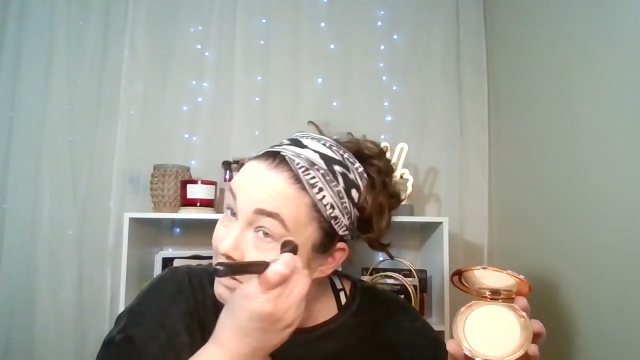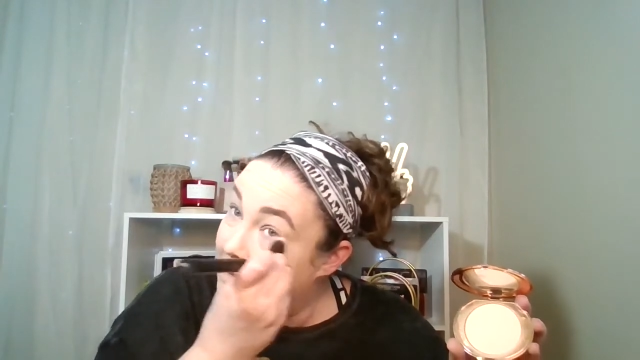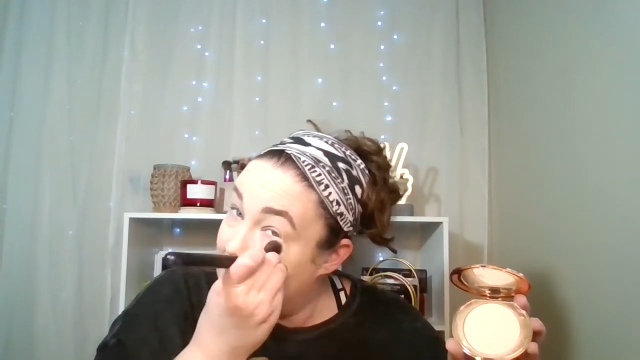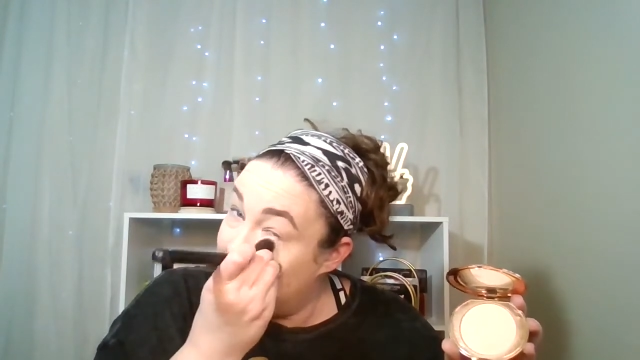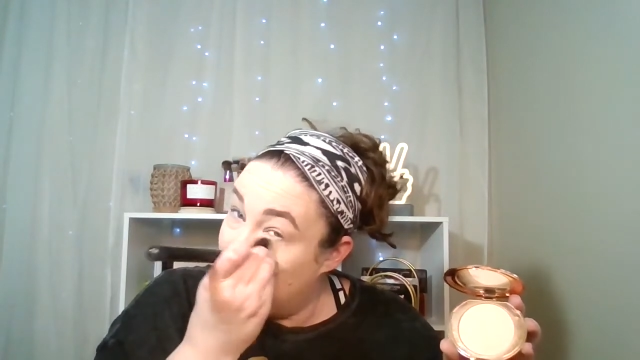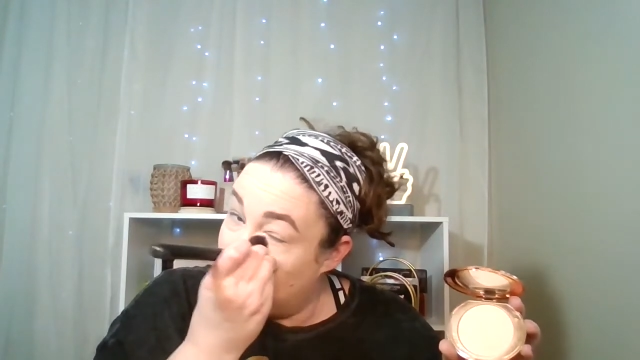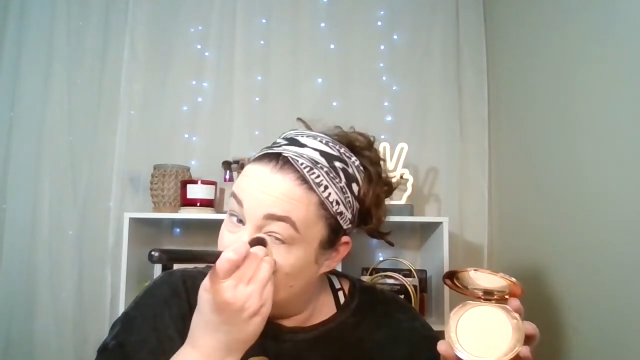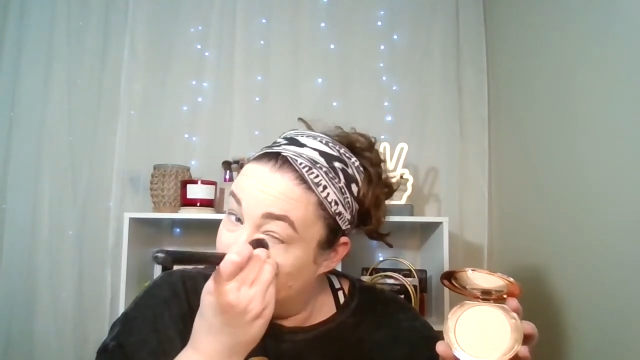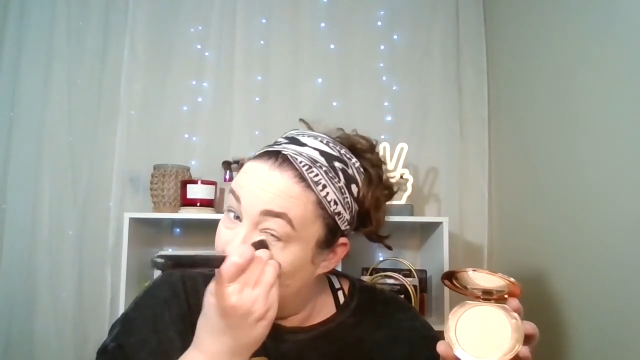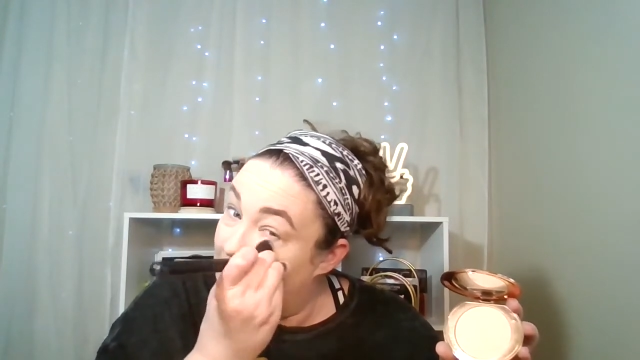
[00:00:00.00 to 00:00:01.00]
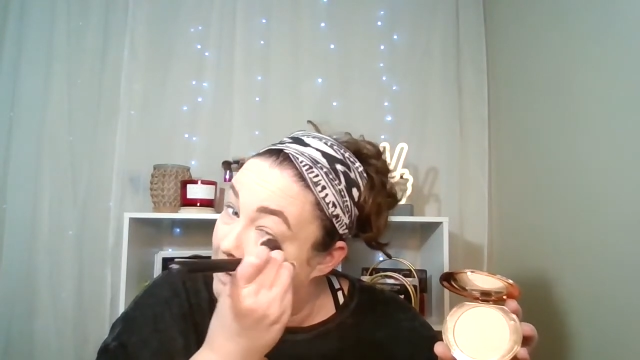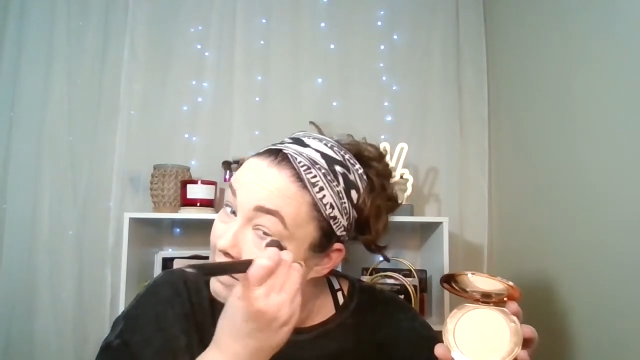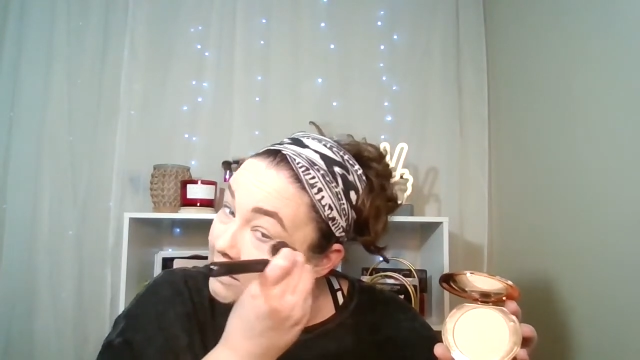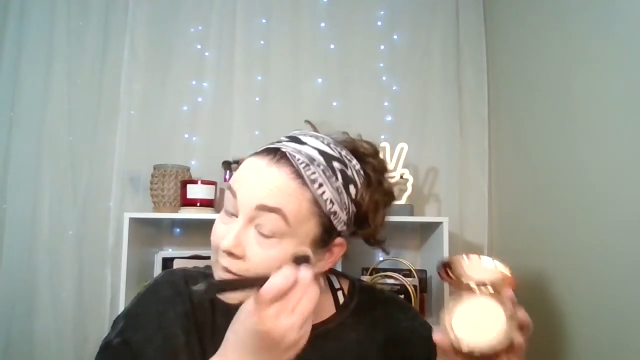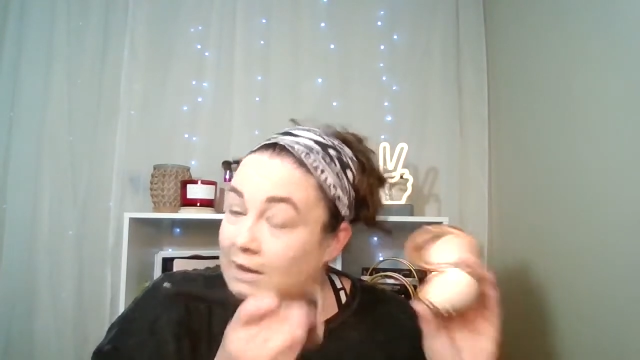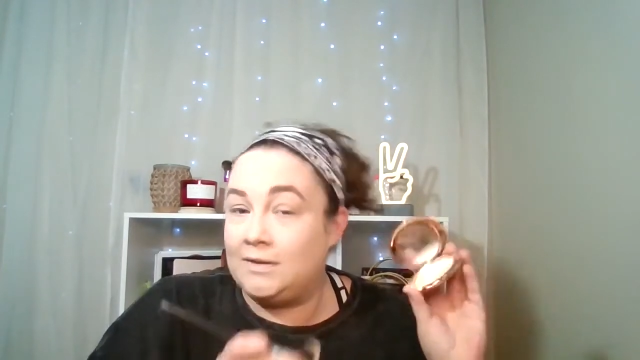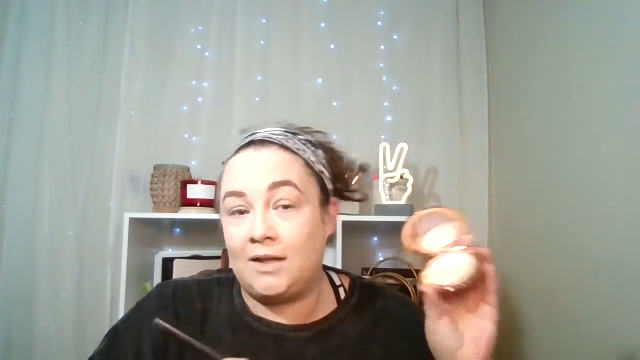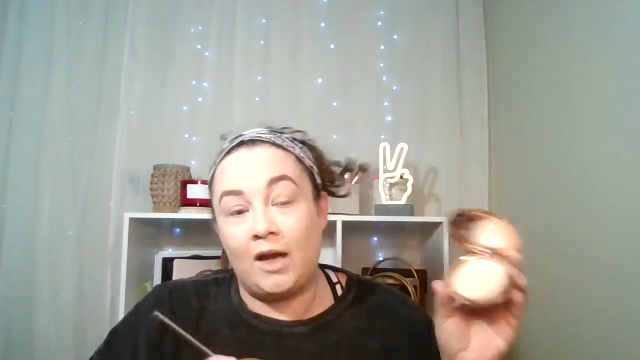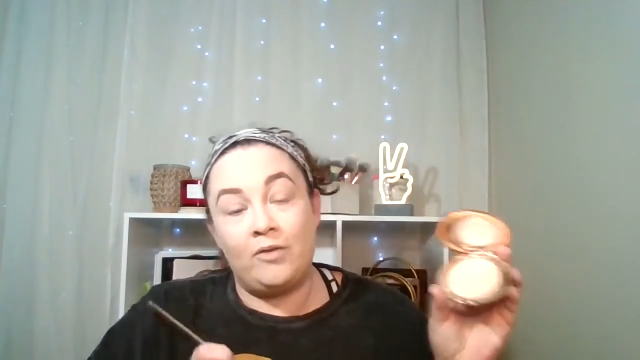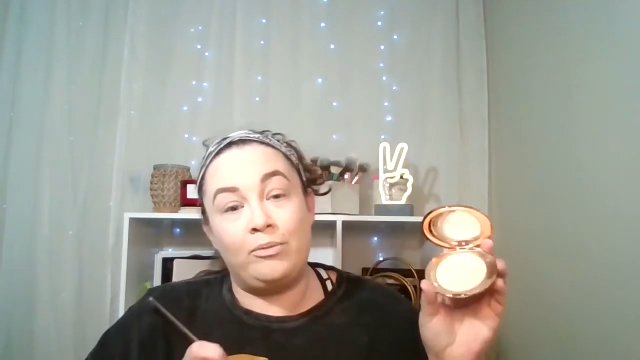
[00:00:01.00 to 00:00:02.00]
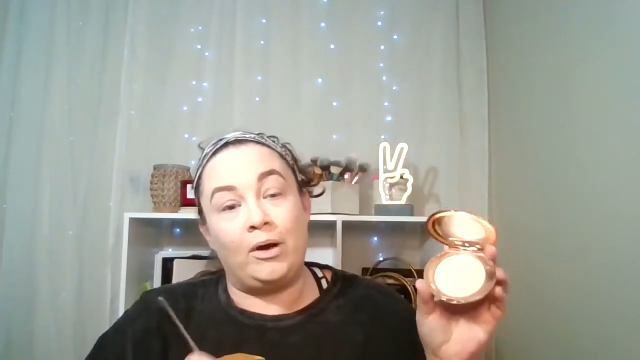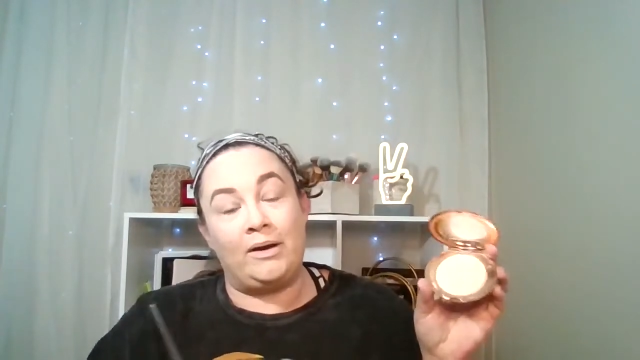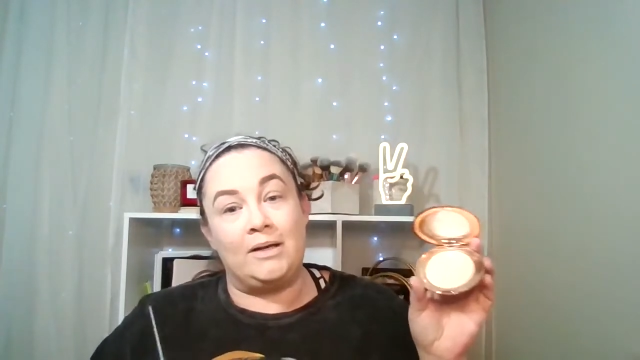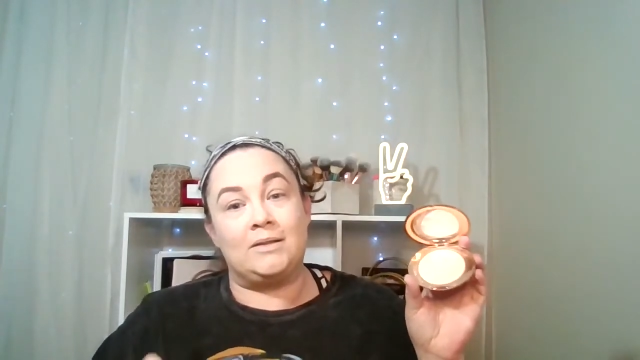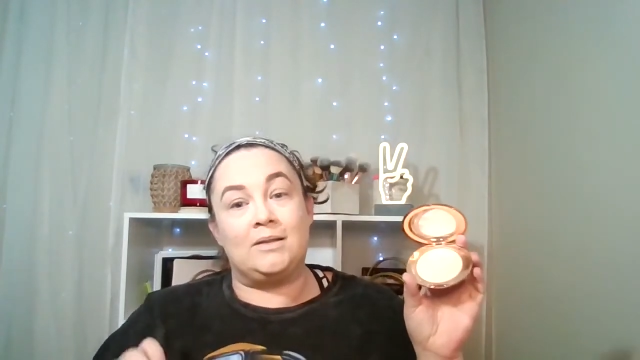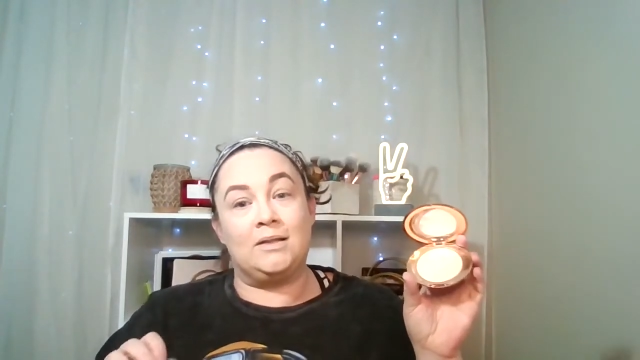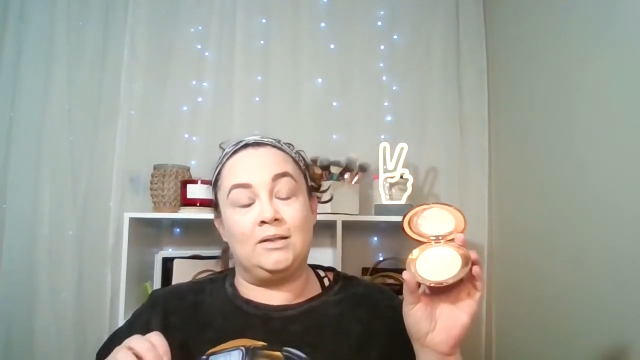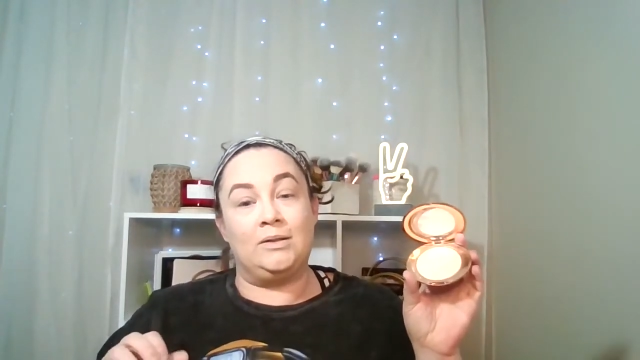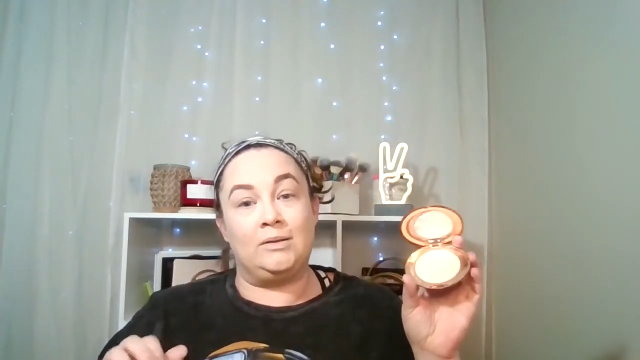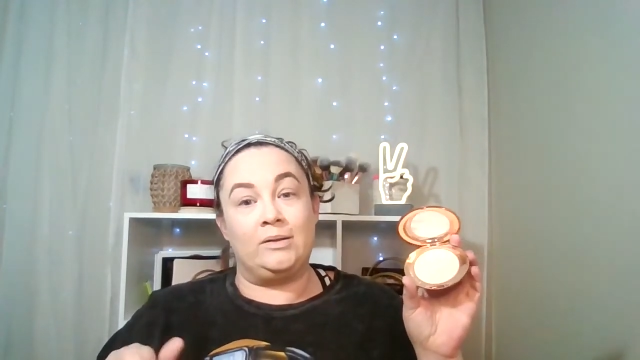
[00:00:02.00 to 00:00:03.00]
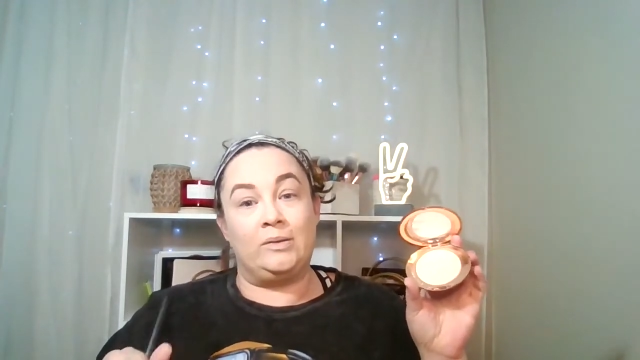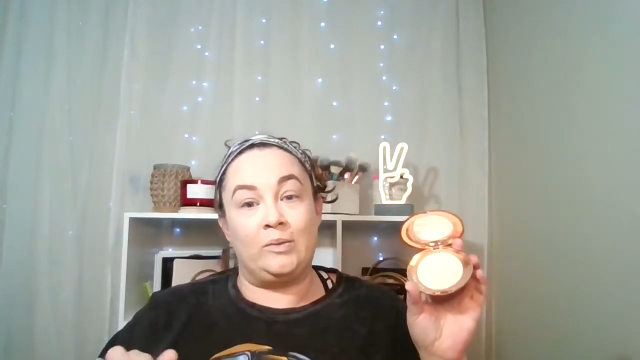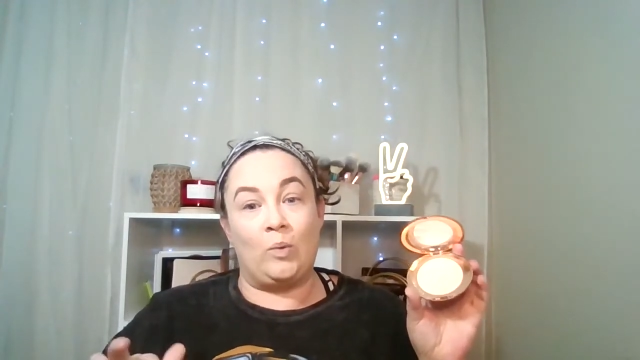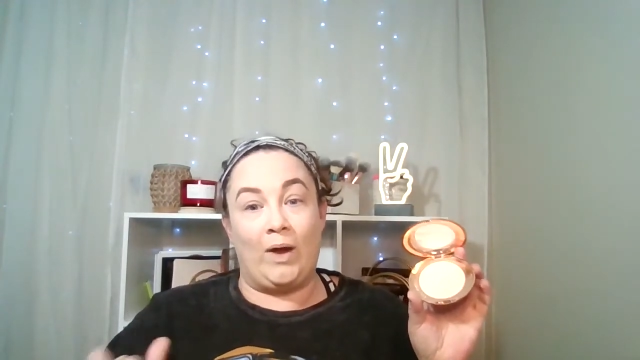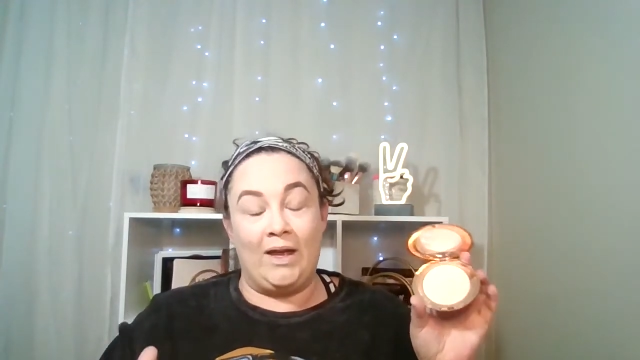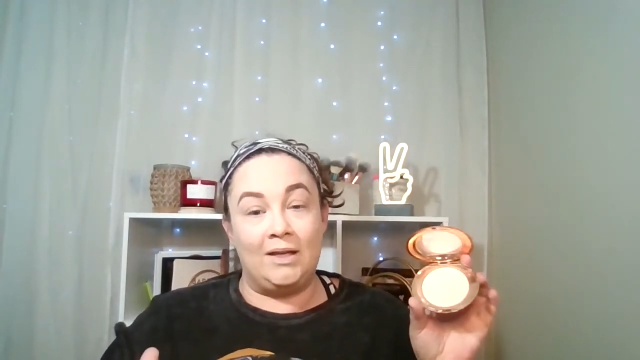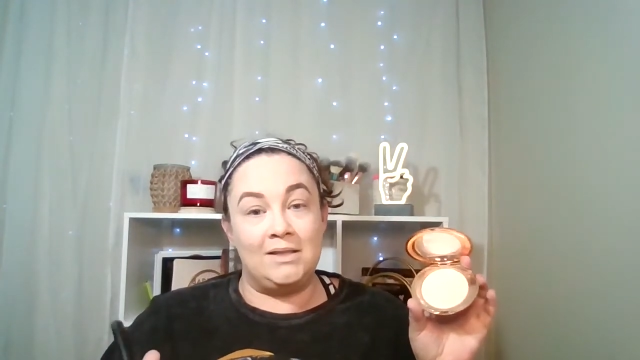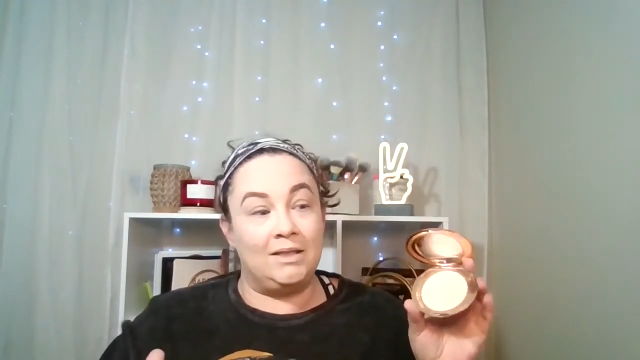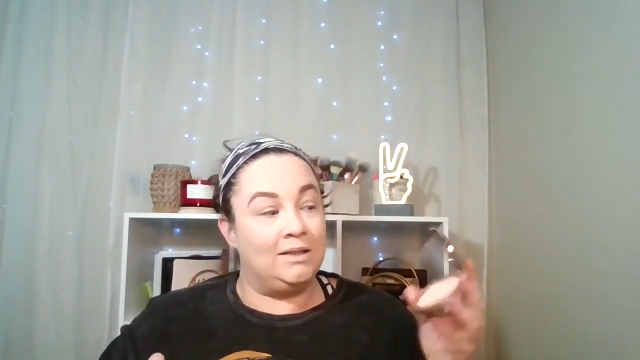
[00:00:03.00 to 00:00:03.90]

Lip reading: Just because when you get these kind of products wet,